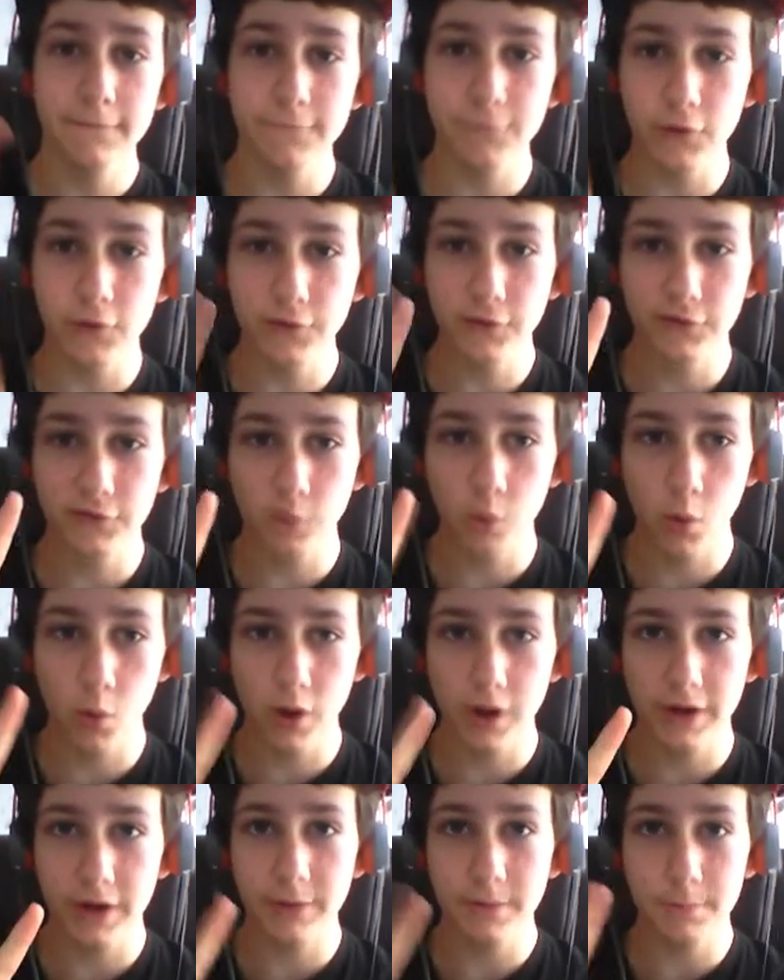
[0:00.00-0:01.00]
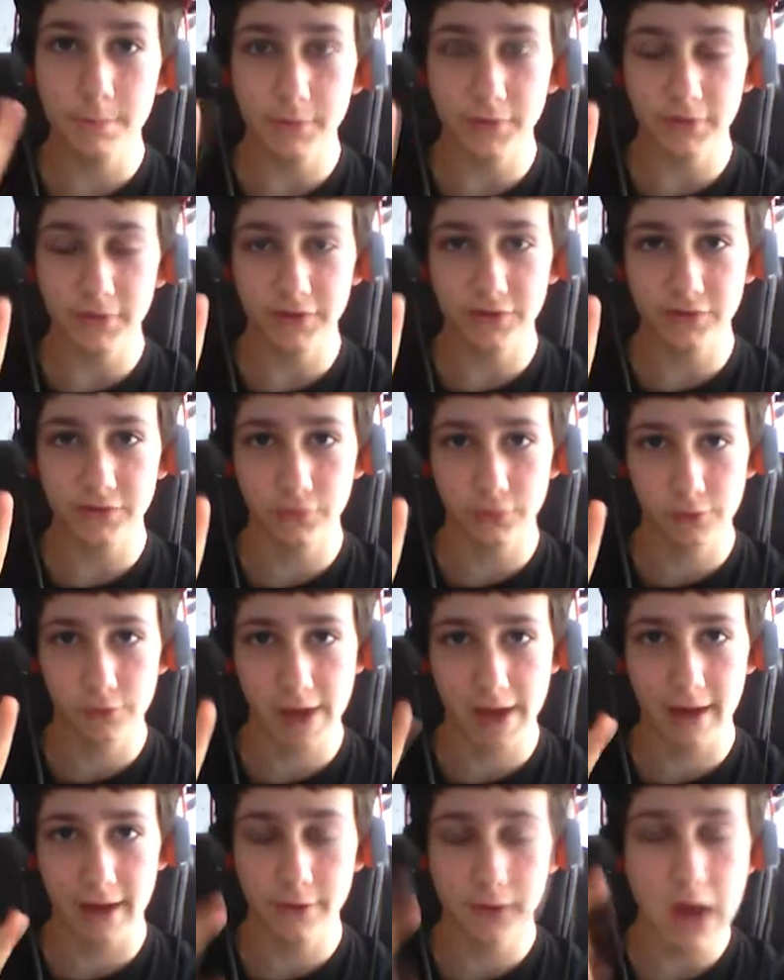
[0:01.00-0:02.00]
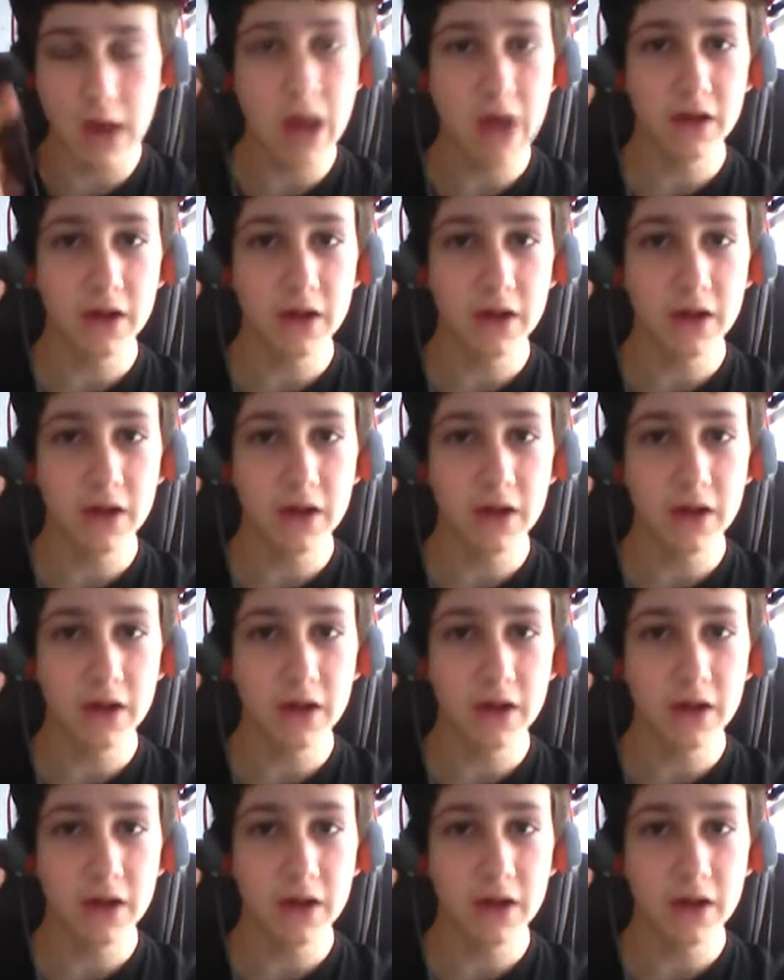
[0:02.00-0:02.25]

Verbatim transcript: First one, music too loud.